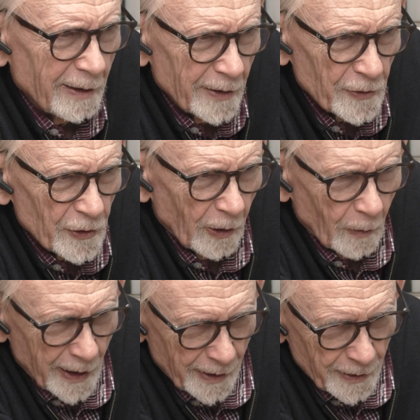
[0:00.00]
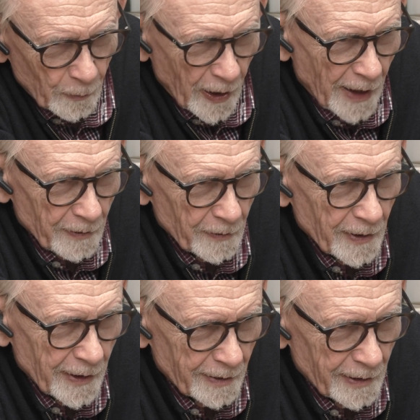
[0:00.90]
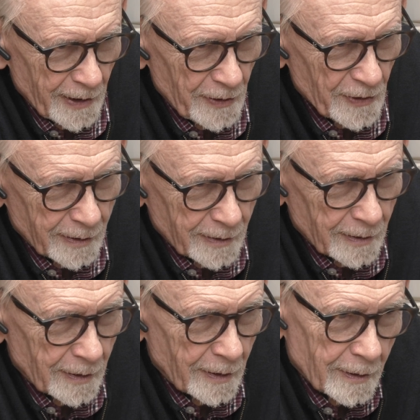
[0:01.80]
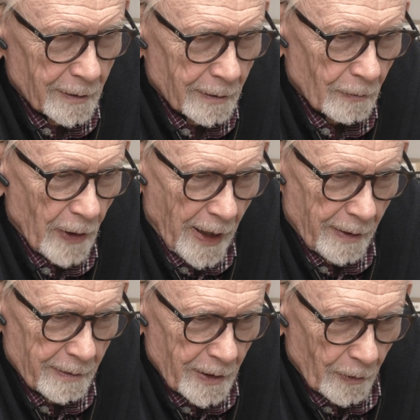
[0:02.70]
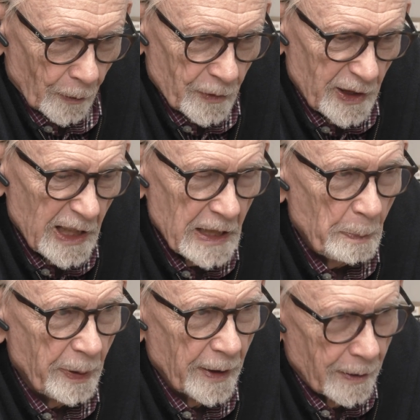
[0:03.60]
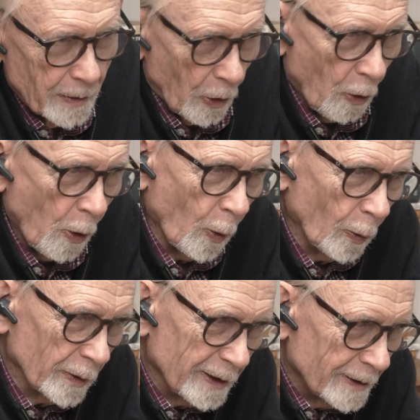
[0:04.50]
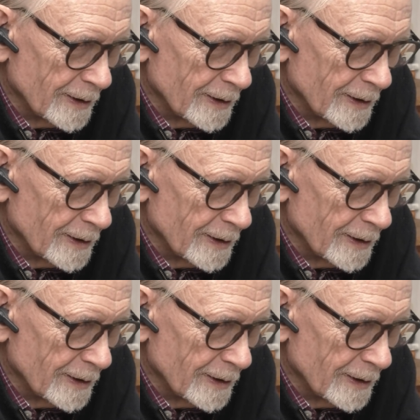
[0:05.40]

and so on, rather than these you know deep, old,